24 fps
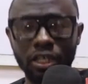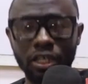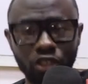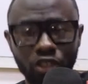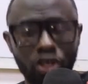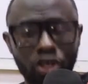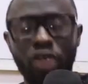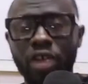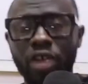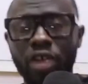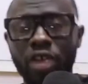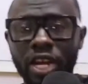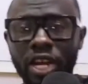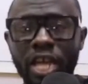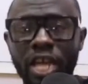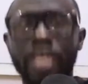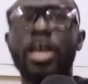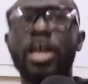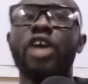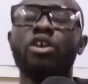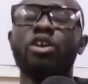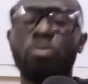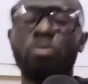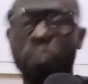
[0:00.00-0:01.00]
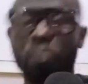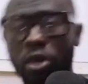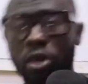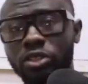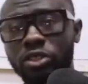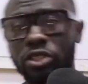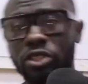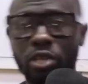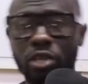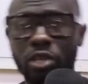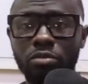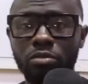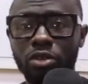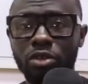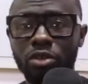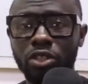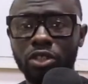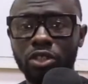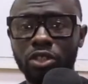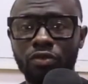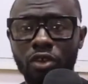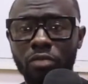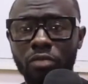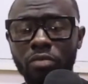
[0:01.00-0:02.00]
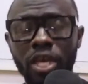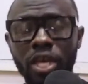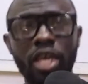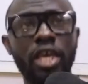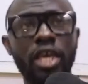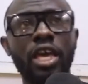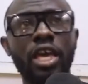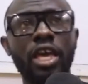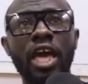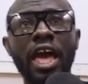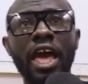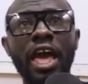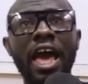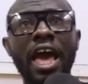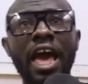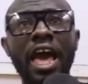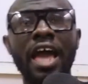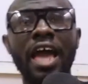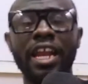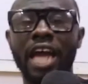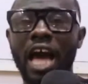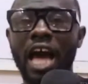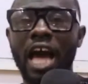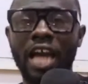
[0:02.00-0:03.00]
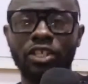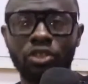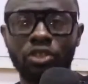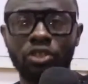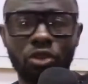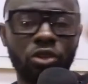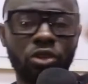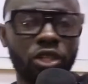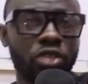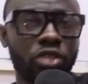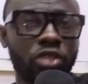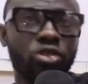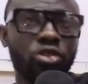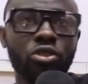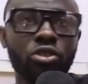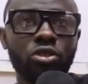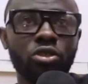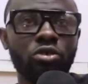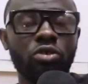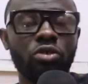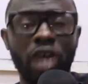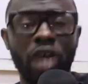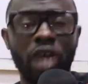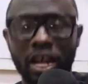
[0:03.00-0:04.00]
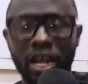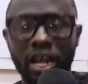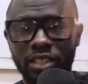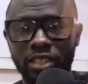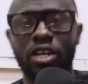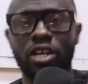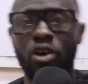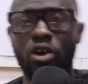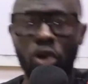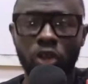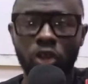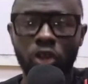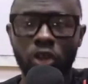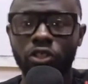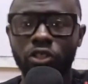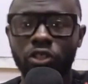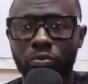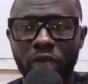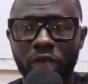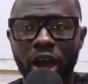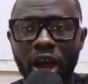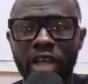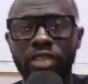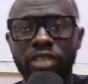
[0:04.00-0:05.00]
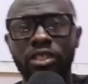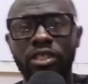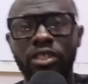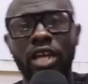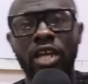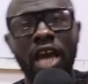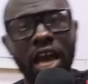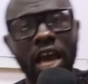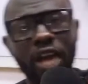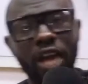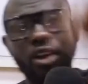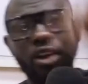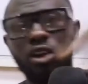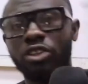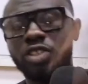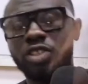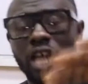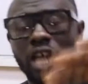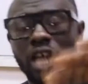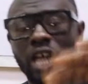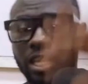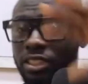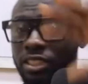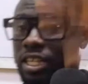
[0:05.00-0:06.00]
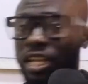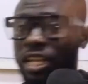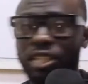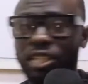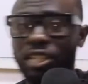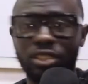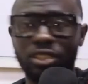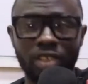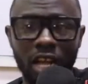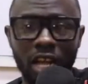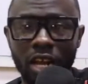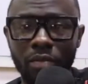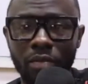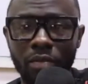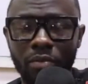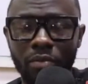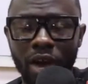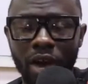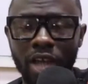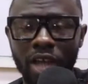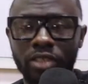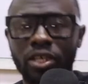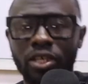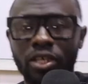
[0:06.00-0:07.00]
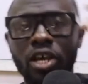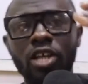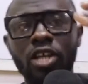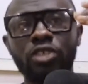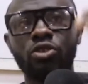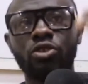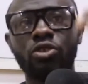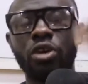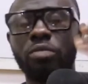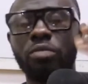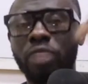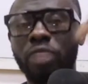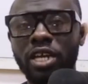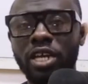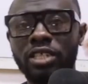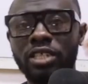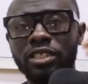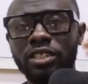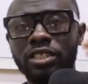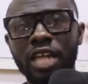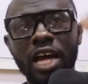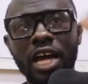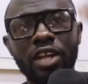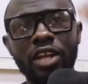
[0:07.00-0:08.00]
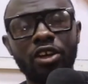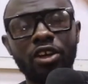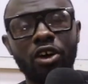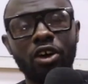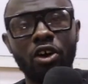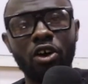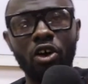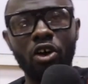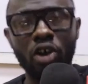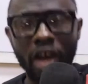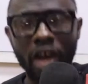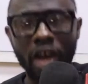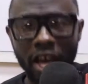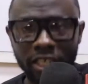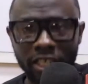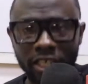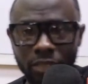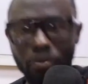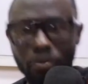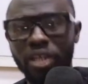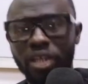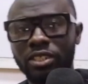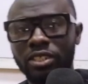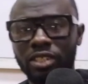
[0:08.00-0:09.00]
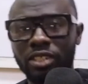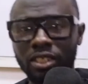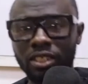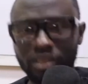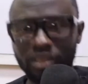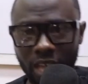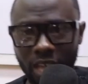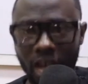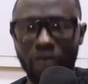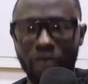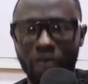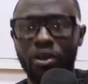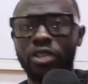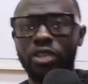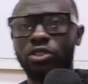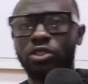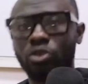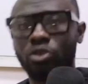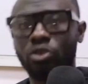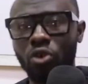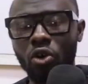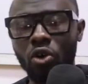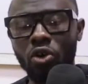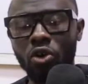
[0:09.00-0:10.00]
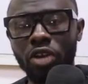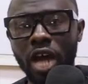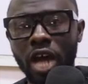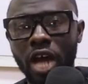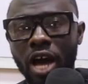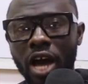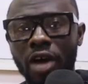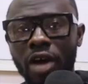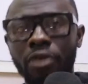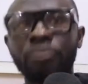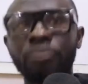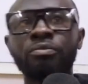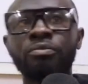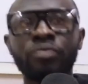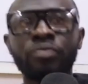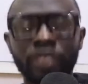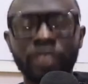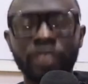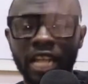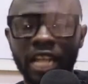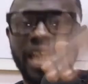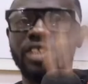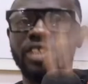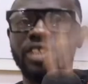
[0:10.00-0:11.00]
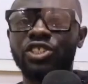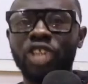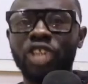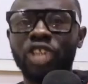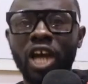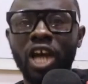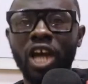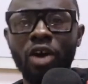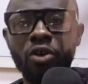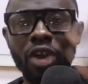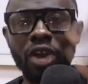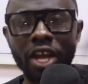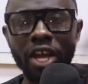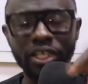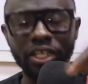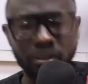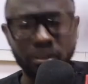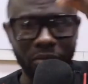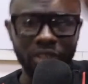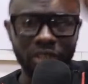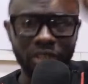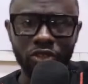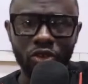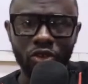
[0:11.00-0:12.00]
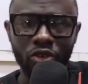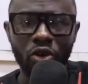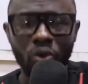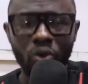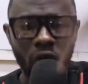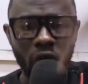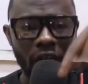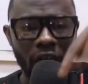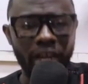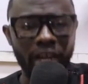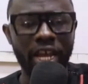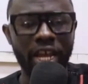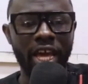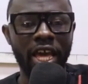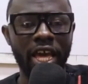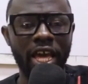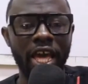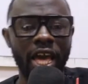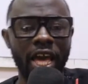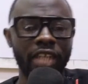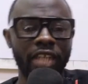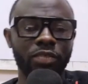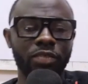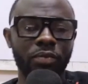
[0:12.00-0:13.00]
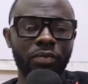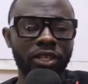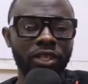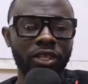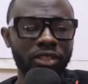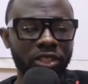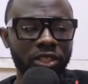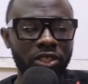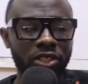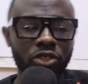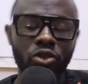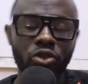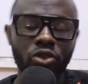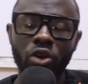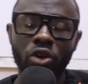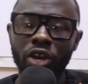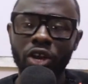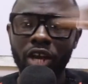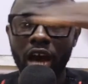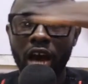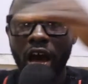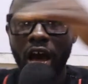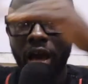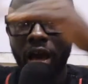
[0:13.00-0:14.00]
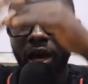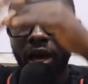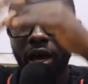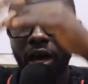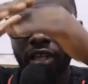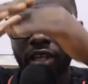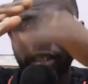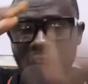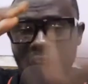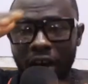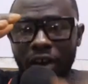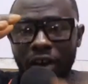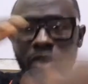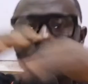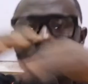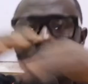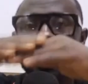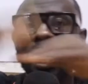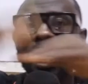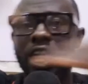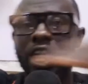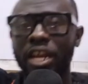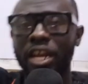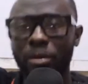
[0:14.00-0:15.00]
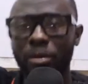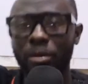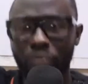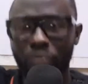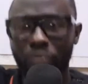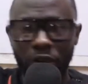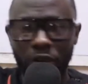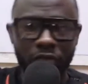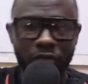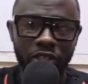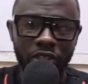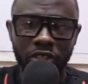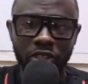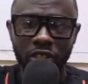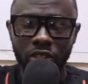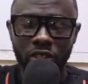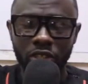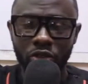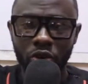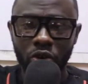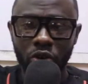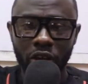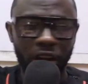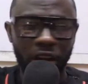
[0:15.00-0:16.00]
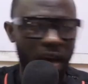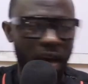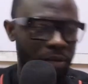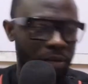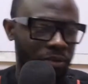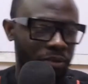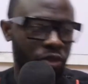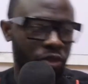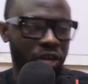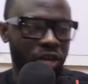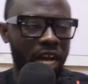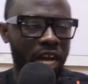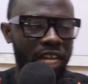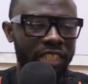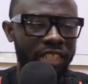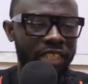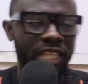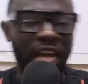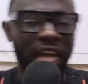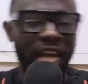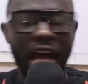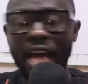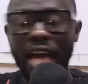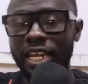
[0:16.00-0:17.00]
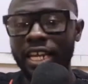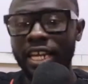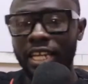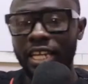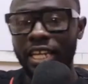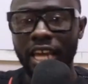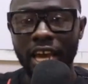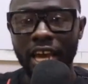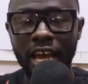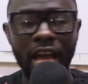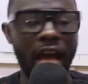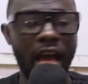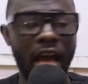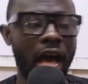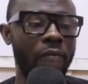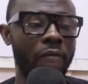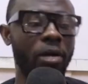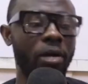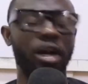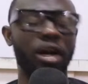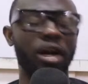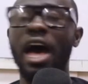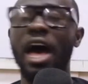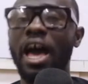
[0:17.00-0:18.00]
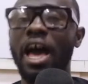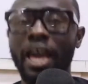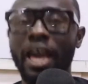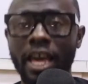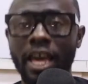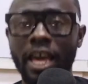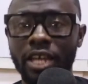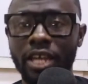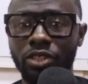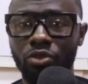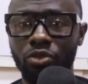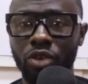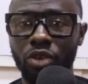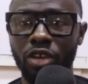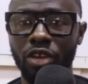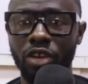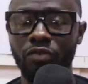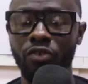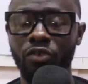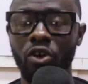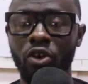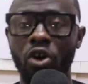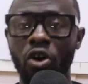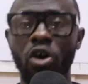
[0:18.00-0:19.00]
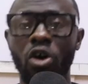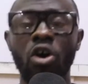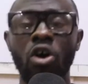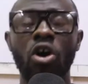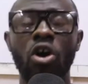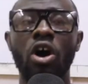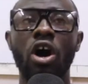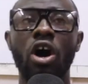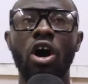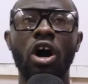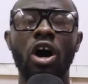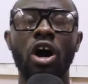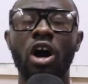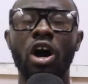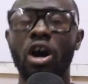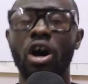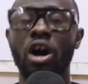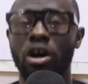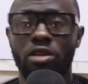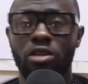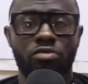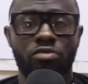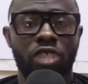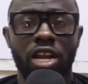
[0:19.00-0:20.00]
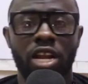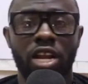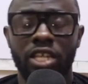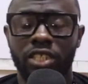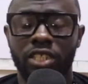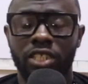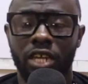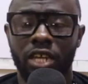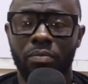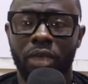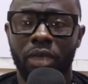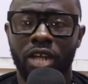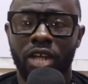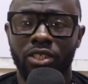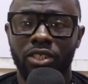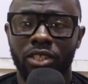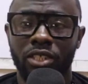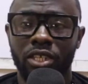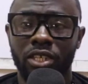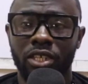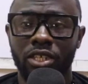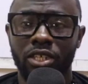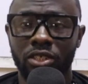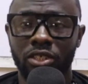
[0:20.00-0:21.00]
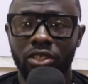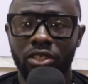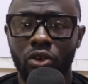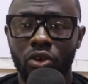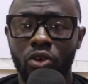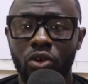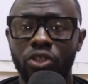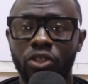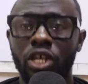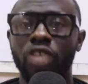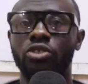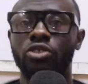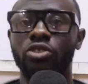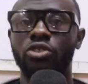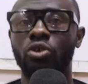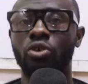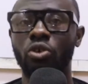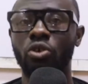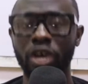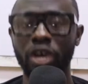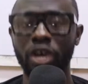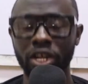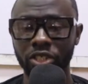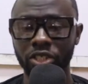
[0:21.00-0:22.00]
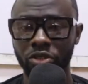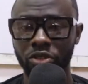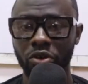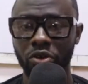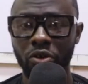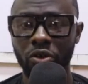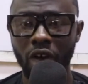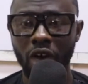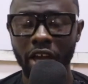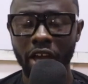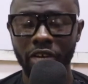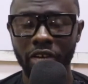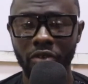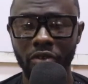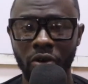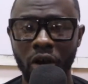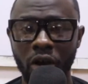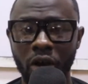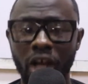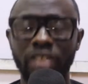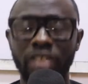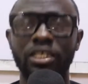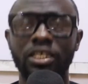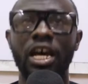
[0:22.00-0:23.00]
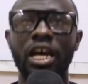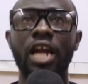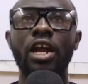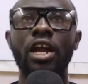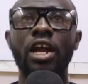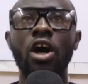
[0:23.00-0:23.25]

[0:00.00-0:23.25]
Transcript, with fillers: during the year you bought some goods from me and i sold it to you at the cost price and not as the selling price so it means that your expenses are going to go down and shareholders must know why the expenses is going uh, down and the profits is going up so that is the idea about ias 24 uh, related party disclosure. So it is requ- it requires that